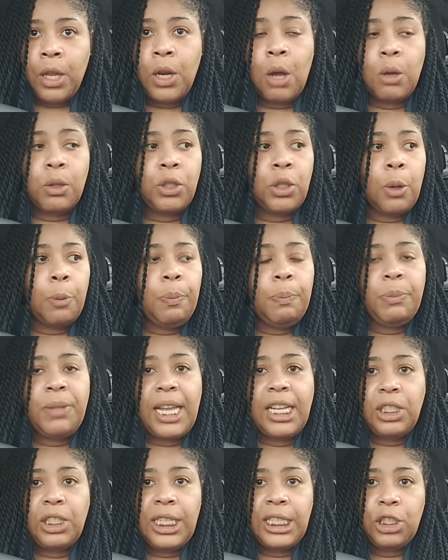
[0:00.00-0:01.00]
So
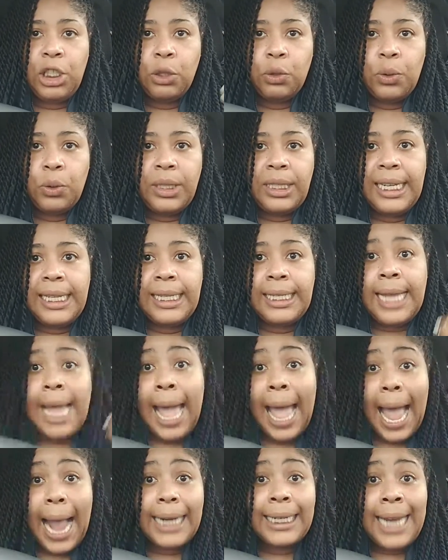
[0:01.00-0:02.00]
the children tend to
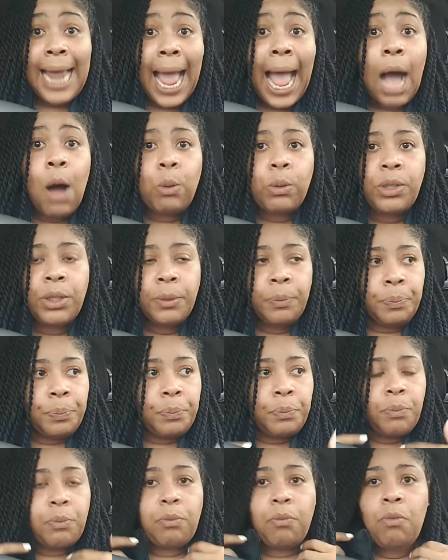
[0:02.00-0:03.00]
act out
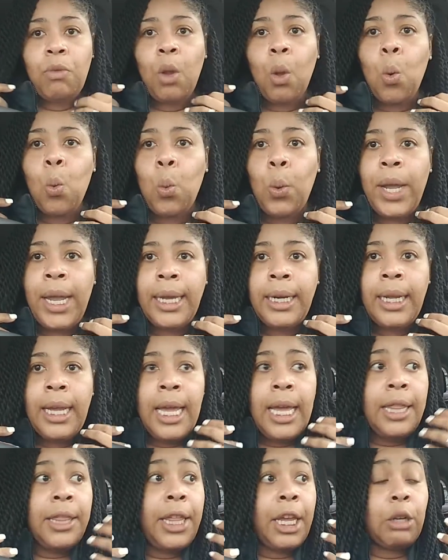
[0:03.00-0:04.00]
when
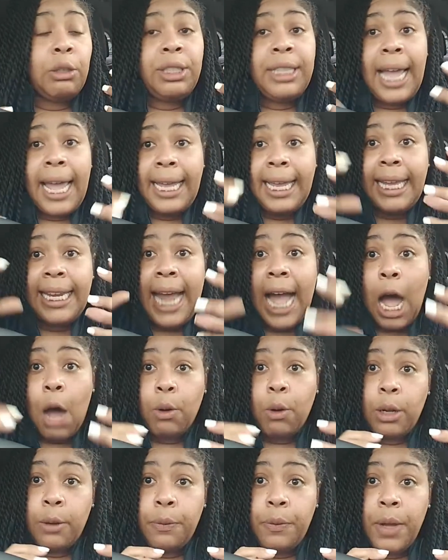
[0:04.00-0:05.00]
they're taken out
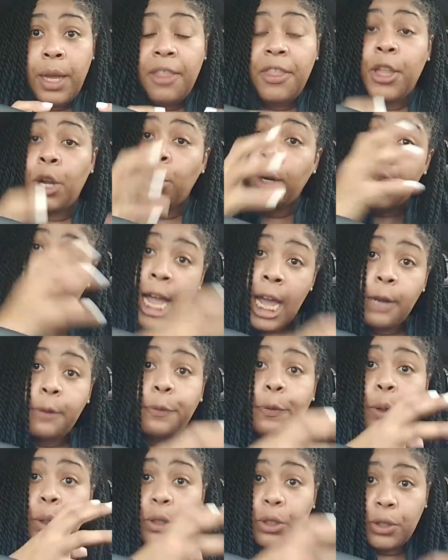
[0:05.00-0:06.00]
of their
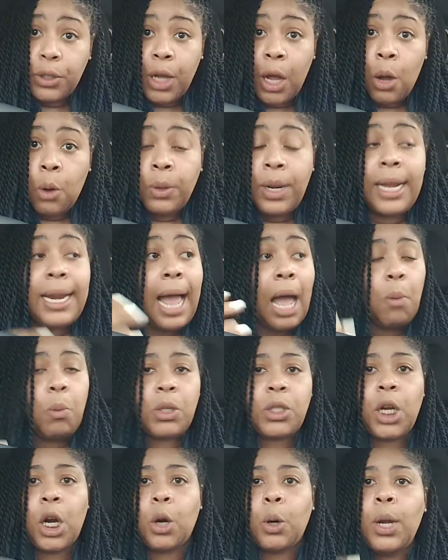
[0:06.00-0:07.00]
comfort zone, and I was
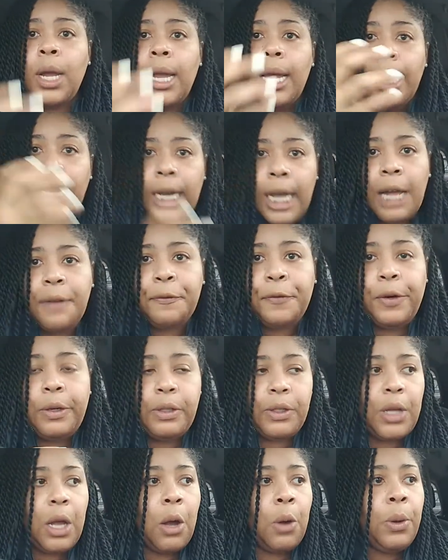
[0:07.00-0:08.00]
her comfort
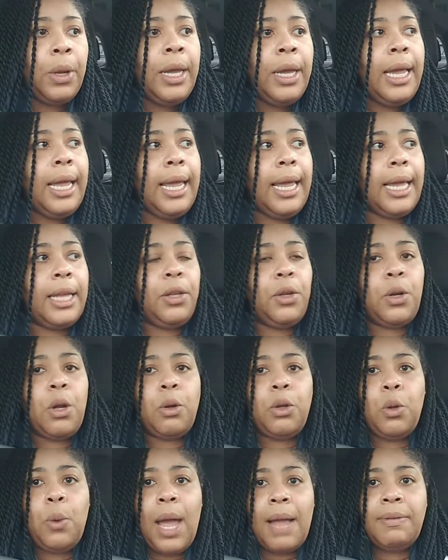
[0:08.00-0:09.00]
zone. And
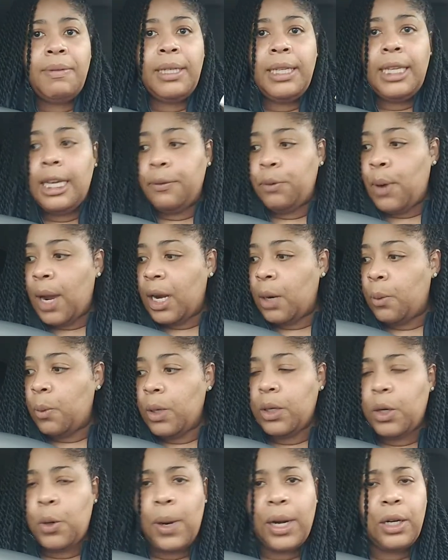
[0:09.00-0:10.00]
you have to give credit where
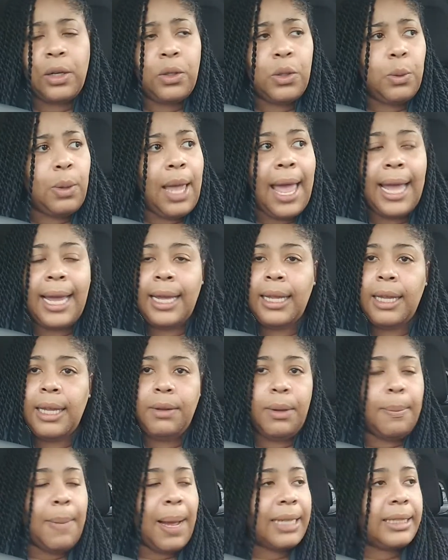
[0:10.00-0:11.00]
credit is due. Hey,
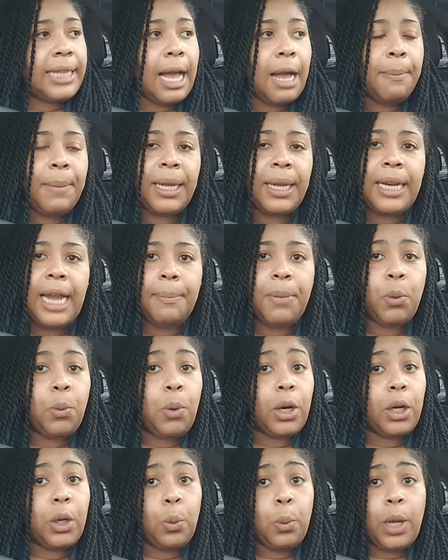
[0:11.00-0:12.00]
my child may not be
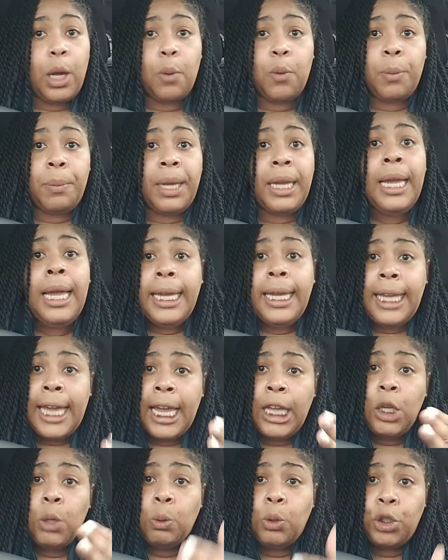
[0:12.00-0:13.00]
working well with me.
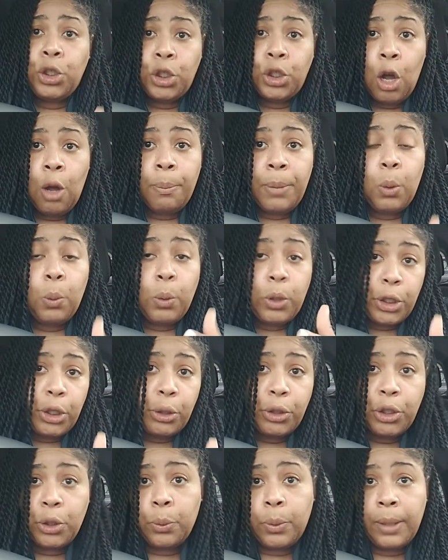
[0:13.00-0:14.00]
Can you show me what you're
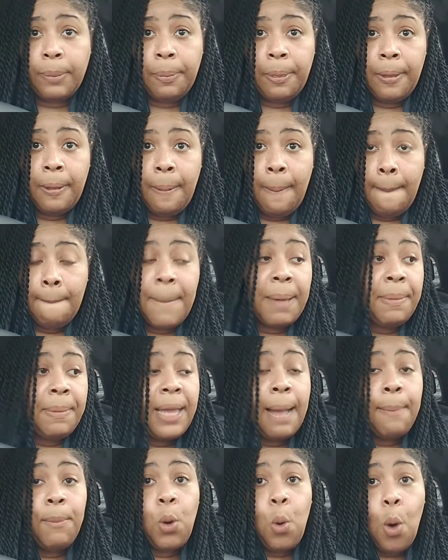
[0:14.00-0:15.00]
doing? Maybe
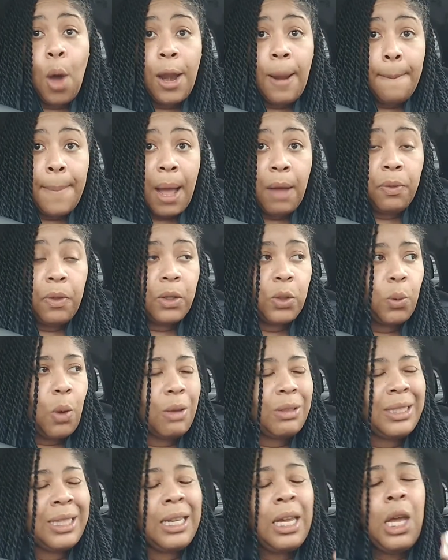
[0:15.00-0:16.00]
I'm going about this wrong.
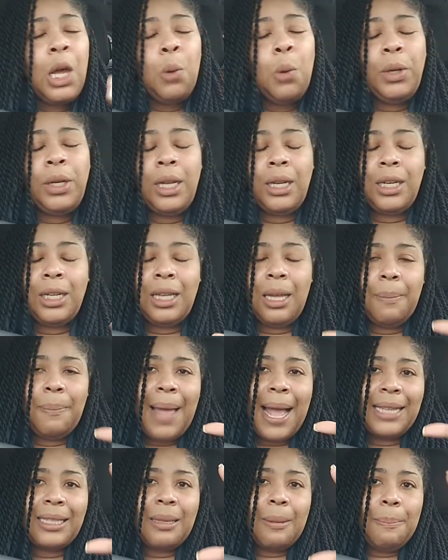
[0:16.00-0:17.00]
See, we need to get
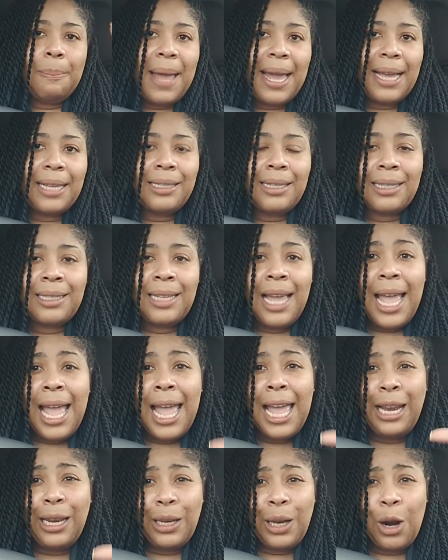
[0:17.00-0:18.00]
back to basics
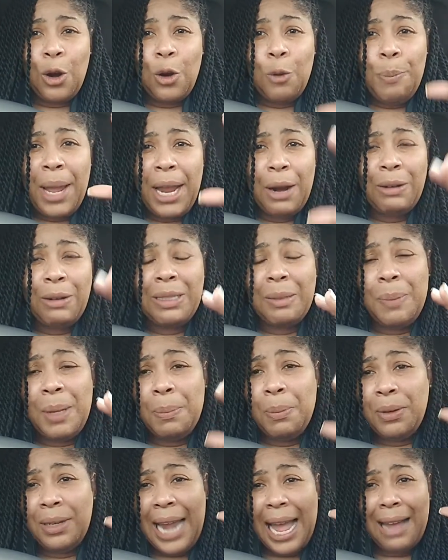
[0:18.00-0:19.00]
and learn parenting.
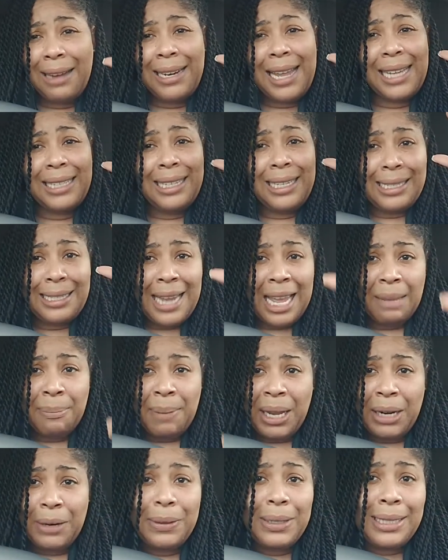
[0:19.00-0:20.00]
People nowadays need to take
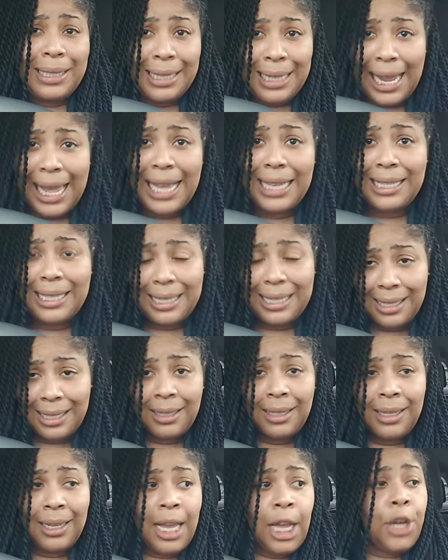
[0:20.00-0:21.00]
parenting
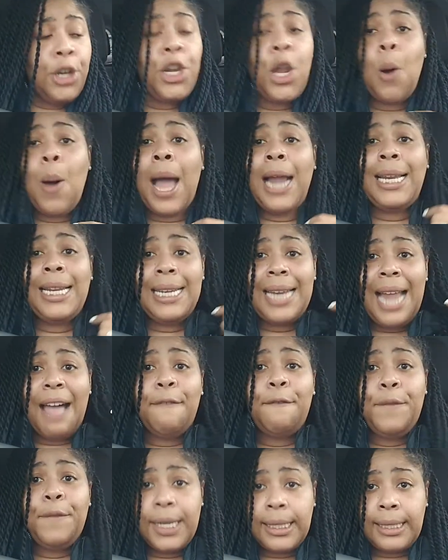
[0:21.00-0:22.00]
classes. No, I
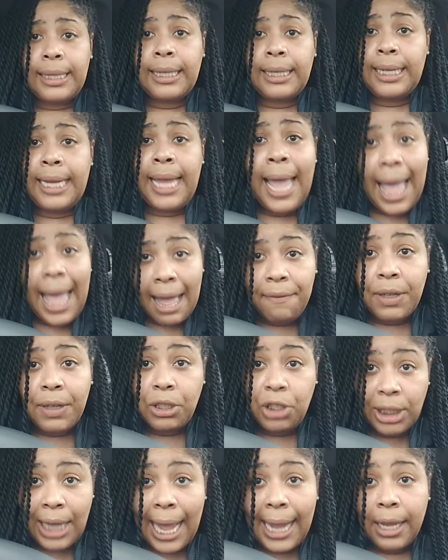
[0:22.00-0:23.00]
did not
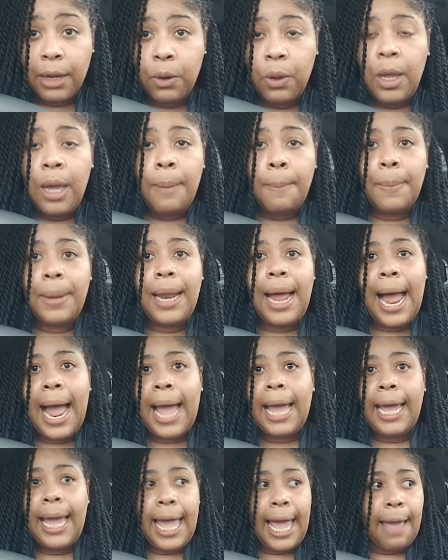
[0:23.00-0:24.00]
physically have a child,
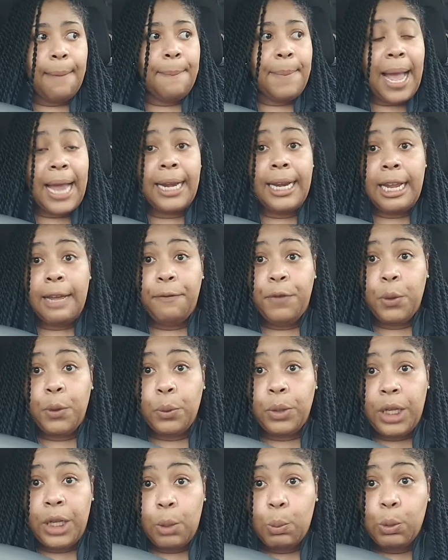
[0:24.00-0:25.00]
but I had
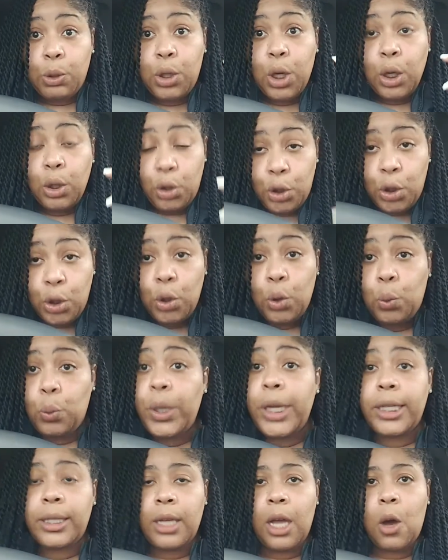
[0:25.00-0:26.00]
my nephew when he was
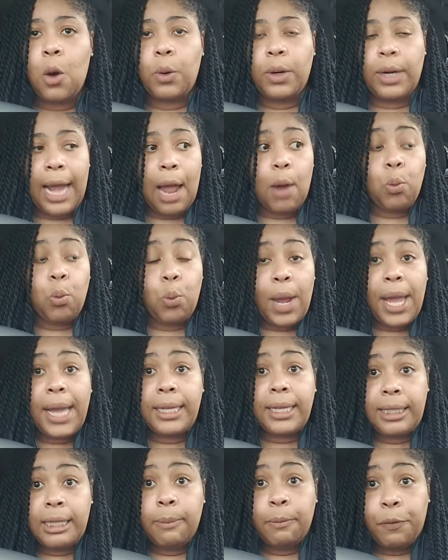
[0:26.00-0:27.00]
2 weeks old,
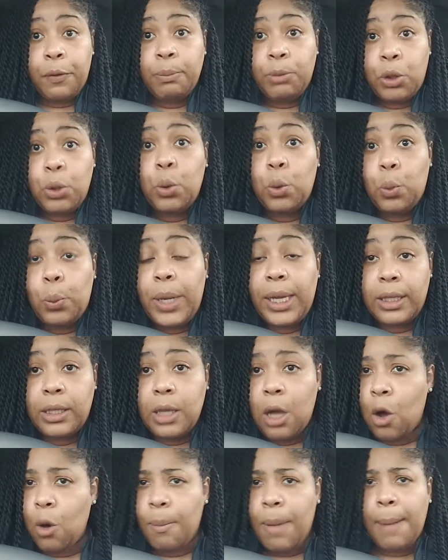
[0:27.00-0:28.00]
and I raised him from
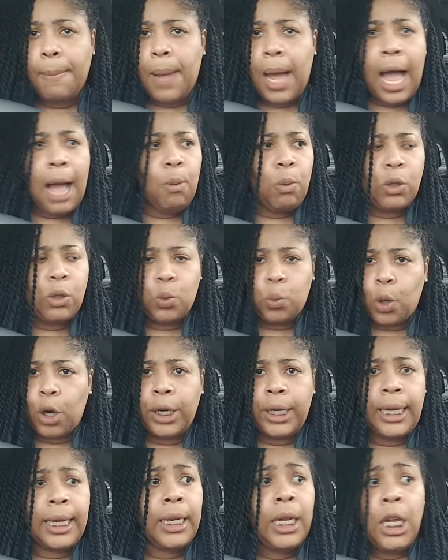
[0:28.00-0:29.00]
2 weeks old. My mom
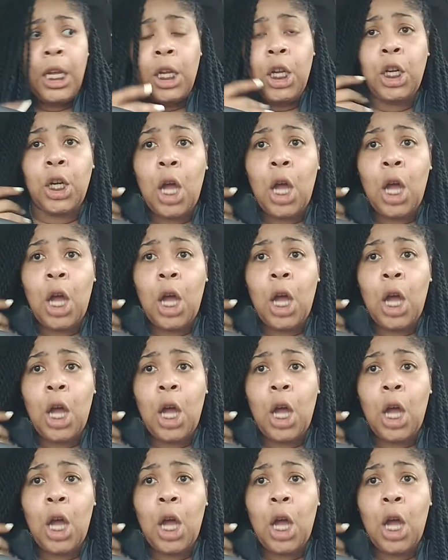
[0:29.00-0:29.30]
was working.